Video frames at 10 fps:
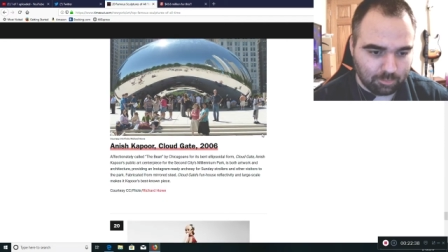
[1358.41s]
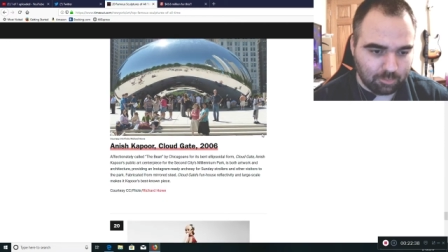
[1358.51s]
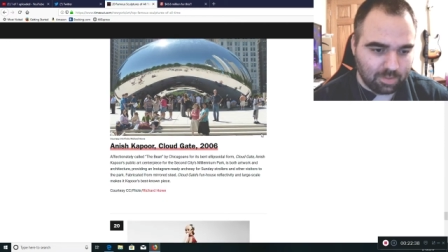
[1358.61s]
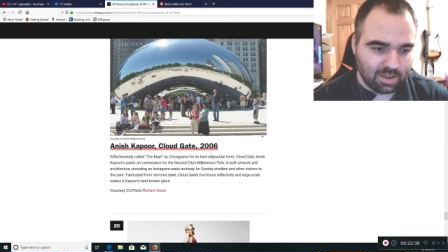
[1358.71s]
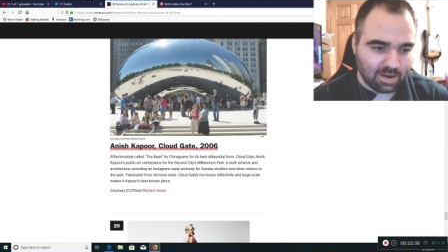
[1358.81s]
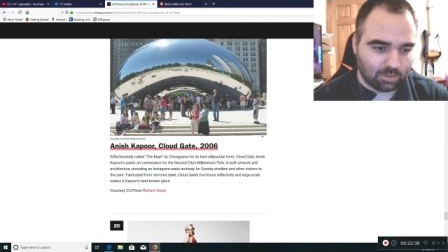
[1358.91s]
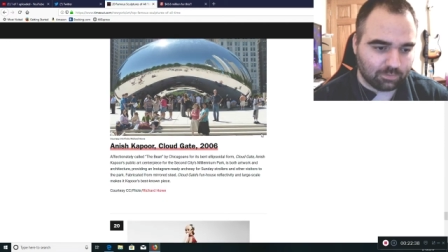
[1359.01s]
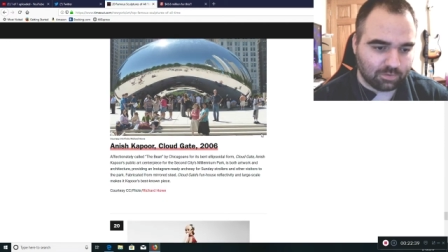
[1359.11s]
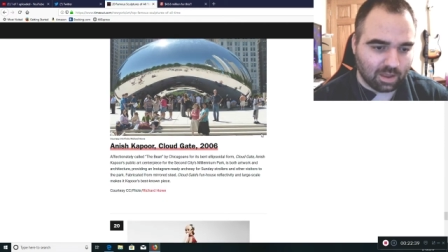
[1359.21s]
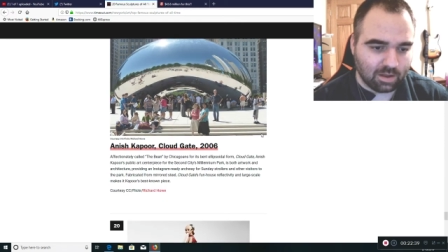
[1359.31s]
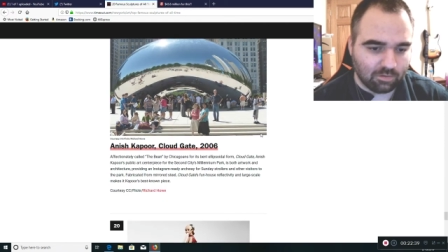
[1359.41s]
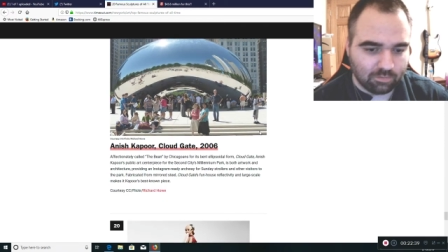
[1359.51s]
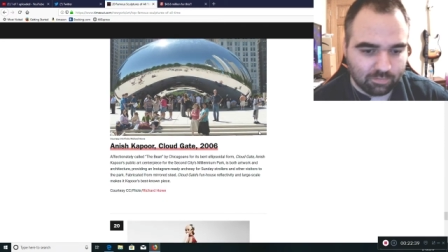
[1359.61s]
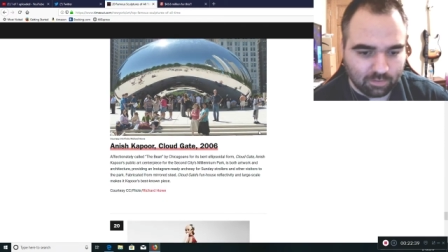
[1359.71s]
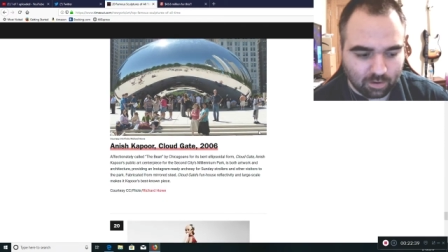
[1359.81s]
bean outside
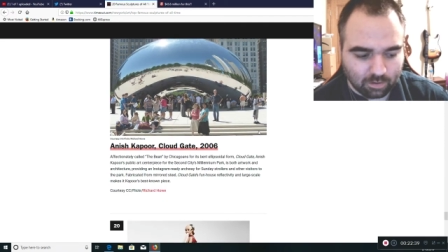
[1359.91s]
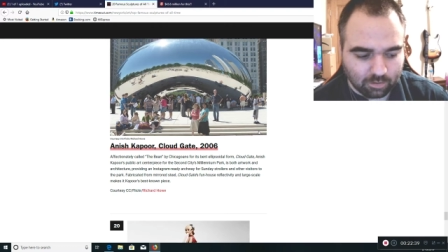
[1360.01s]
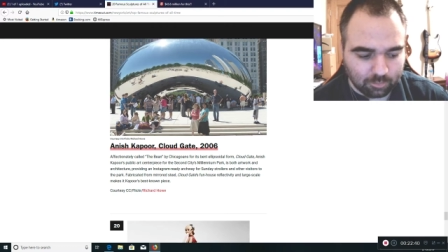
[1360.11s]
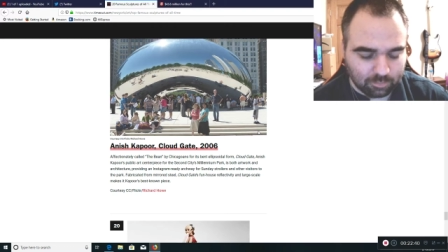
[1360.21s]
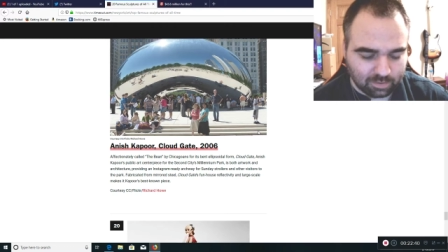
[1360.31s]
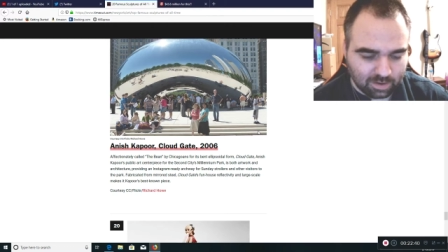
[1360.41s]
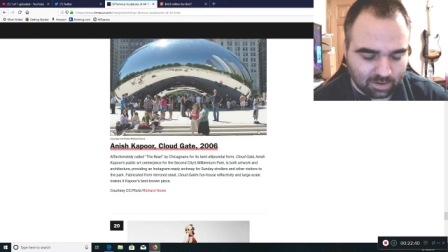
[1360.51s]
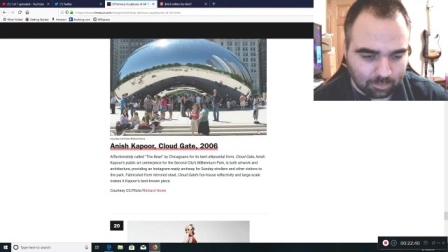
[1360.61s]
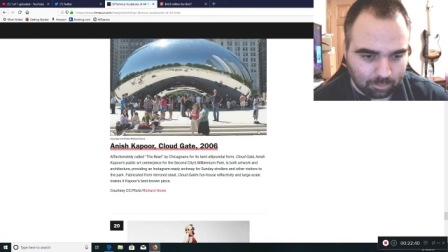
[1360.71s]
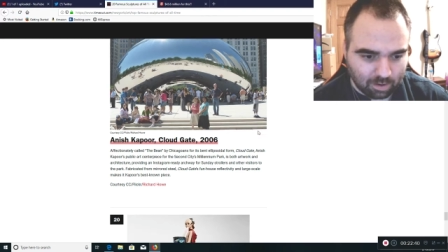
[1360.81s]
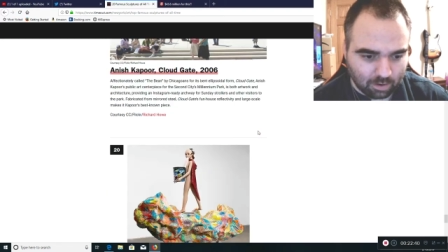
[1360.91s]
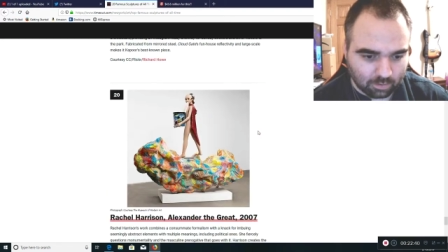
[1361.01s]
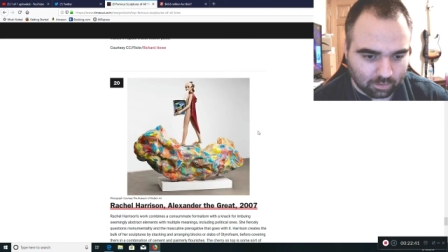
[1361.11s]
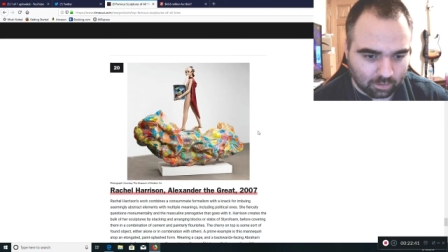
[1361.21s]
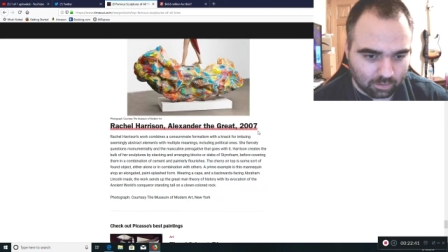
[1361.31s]
of Millennium
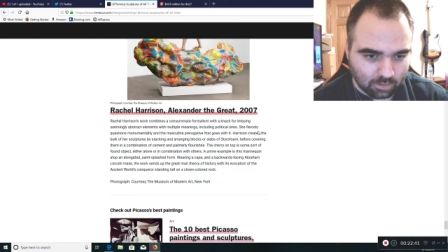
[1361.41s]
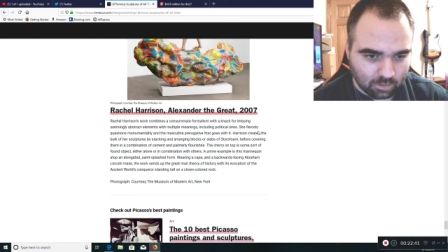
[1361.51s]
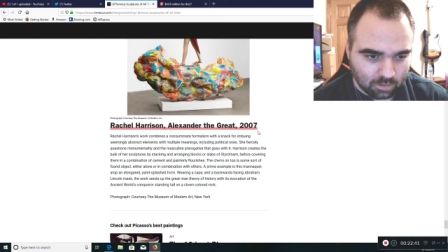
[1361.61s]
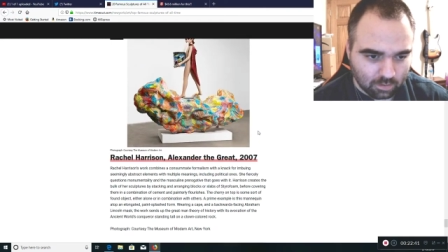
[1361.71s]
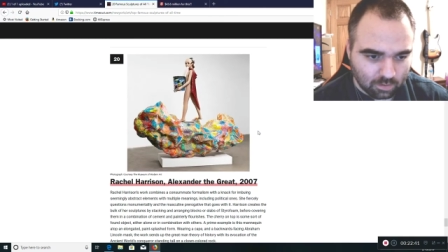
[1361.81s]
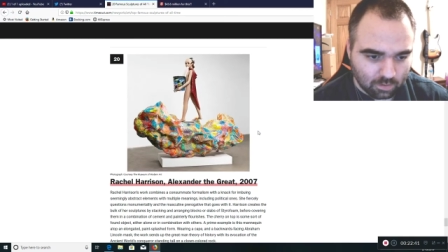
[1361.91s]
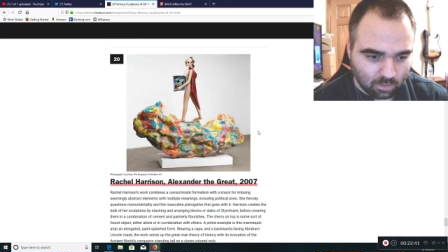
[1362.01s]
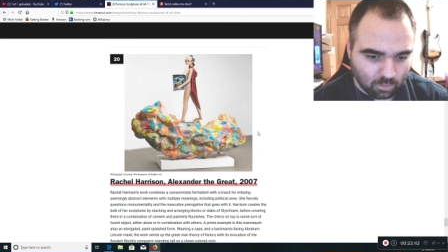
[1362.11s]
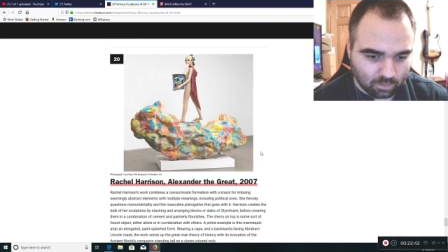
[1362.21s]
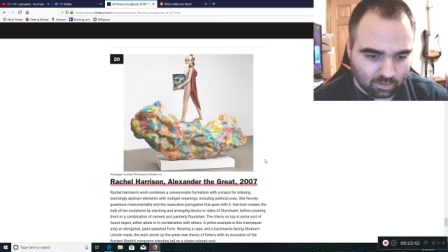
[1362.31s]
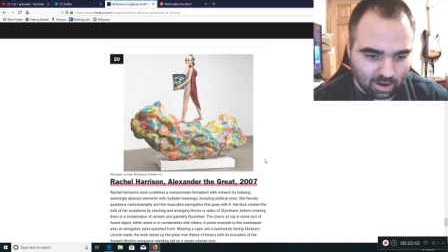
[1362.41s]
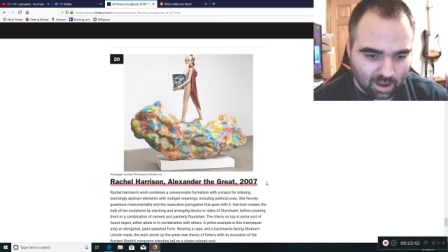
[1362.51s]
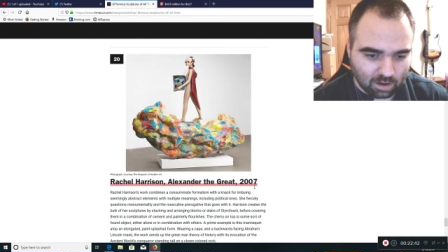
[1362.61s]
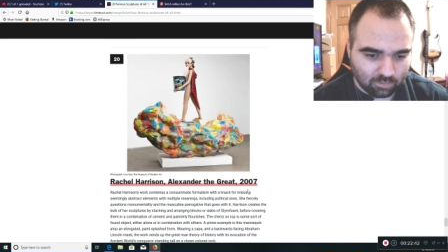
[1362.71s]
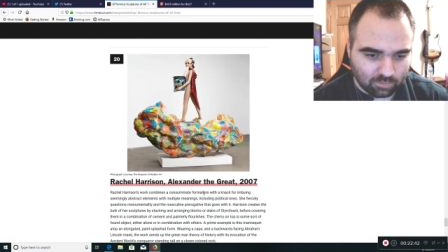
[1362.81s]
Park, or
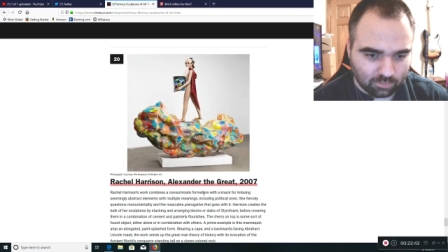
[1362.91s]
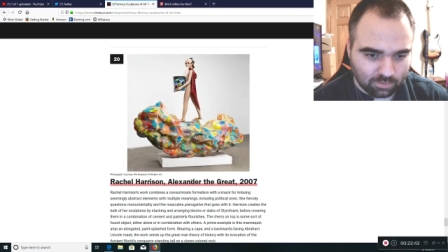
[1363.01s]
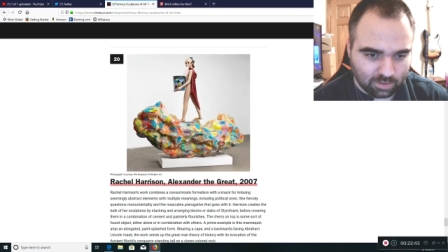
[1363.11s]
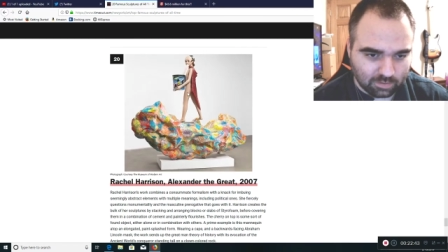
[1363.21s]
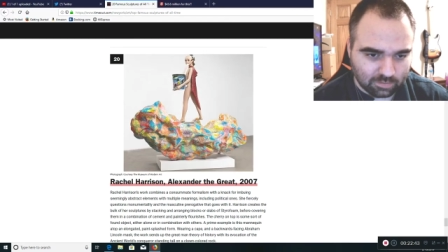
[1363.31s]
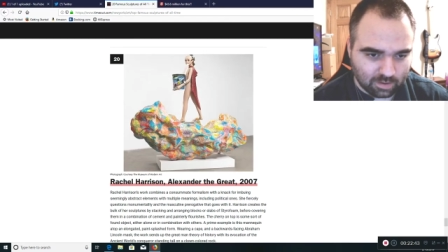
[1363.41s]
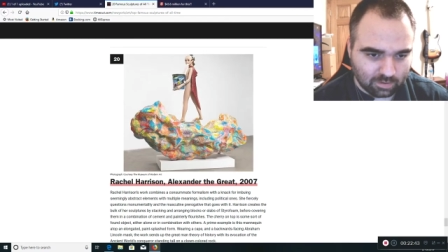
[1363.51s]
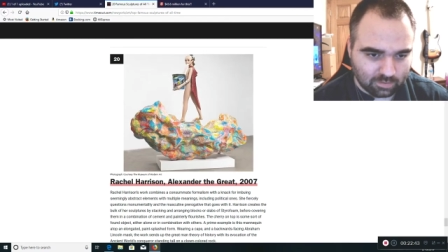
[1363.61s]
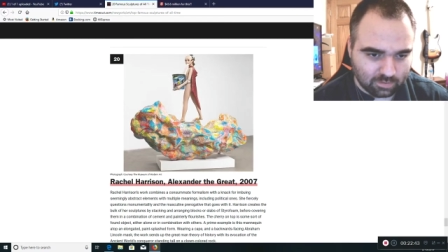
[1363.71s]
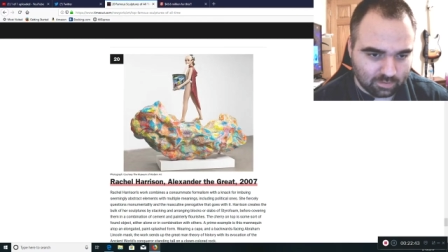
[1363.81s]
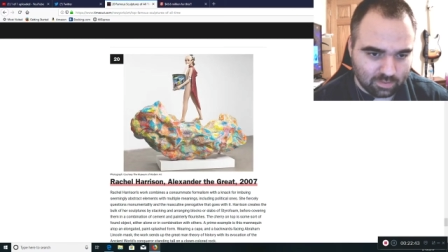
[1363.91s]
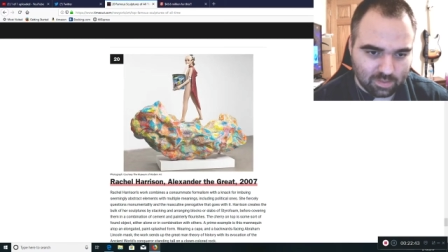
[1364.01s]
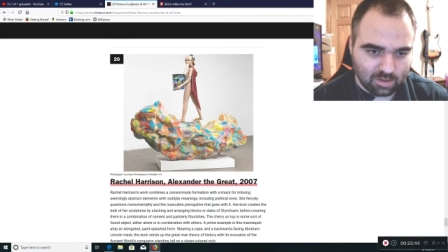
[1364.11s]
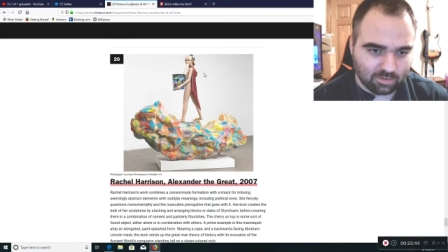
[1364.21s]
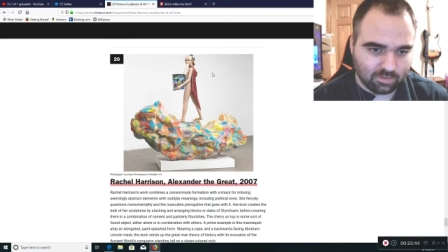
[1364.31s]
god awful things like
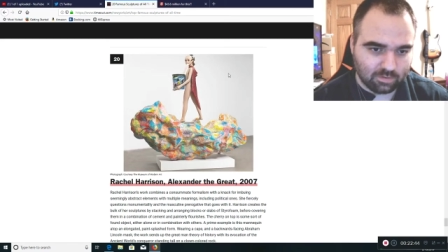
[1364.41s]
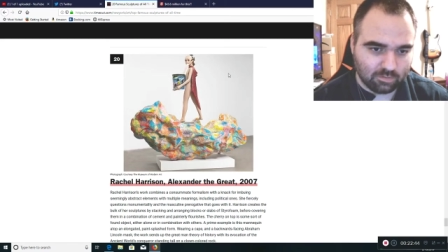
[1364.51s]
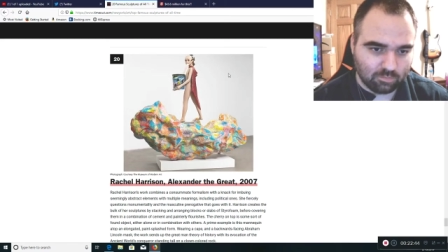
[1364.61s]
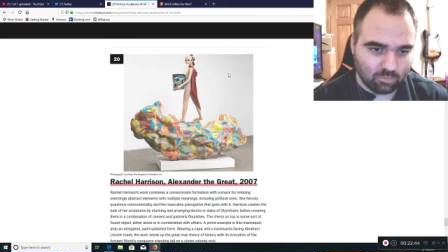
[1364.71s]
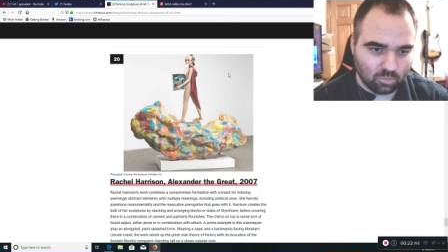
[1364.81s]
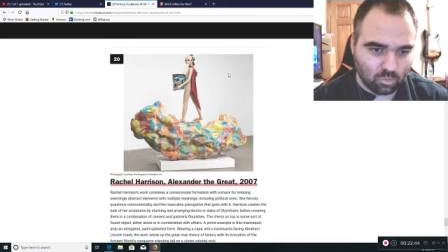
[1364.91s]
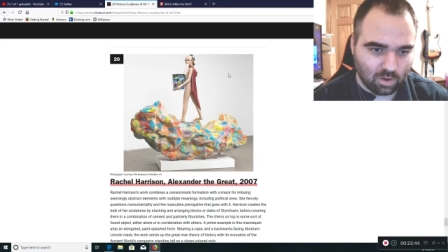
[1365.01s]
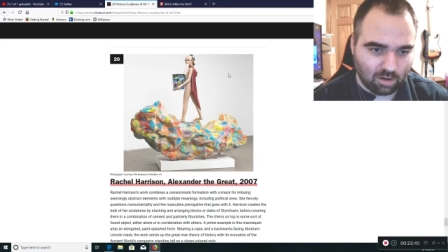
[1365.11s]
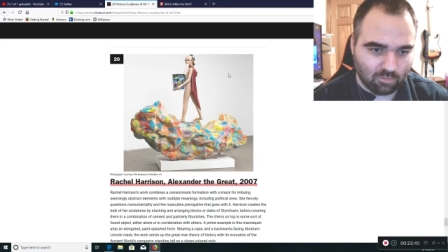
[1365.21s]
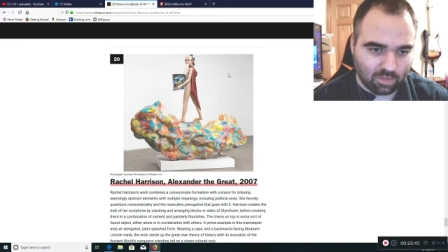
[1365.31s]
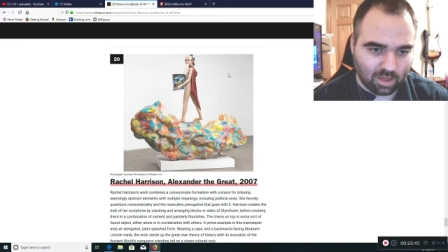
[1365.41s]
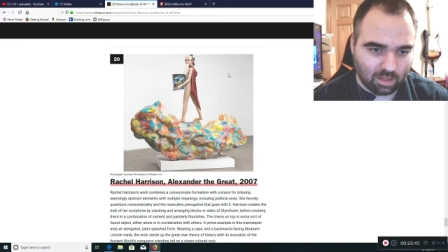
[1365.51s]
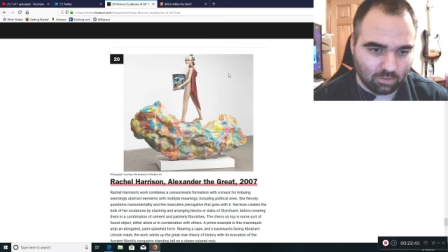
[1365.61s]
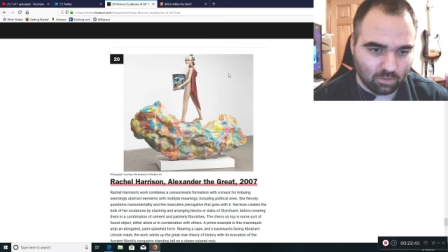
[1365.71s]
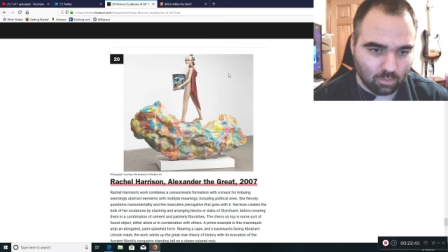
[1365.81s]
this, whatever the
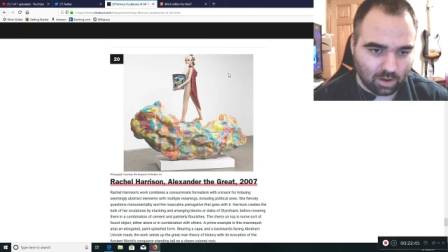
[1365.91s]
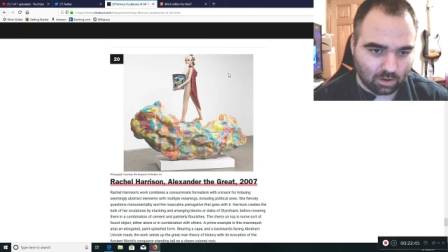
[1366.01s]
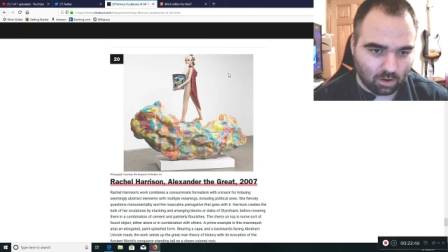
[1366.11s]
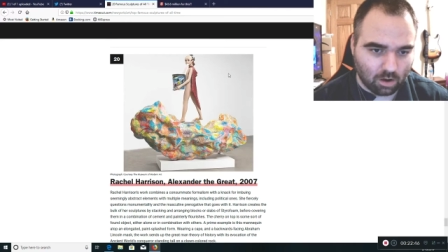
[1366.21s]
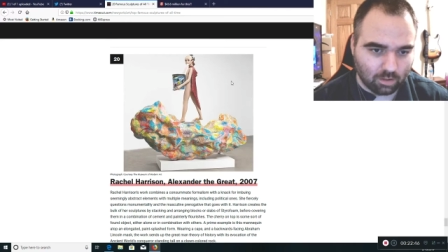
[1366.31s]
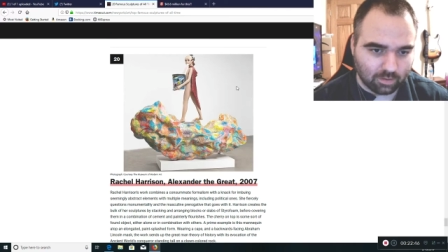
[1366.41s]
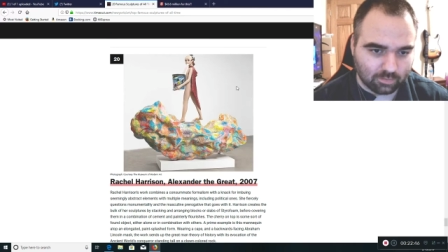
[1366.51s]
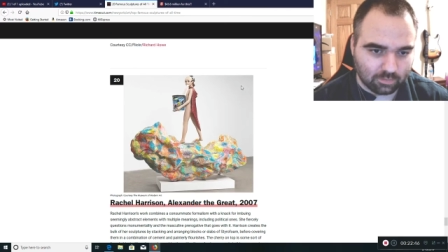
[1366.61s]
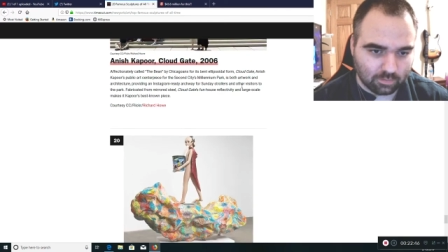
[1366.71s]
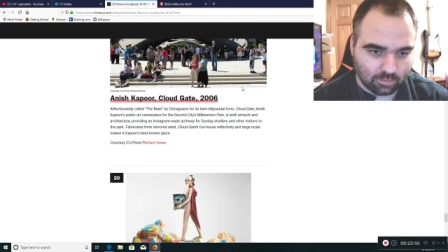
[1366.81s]
hell you want to call it.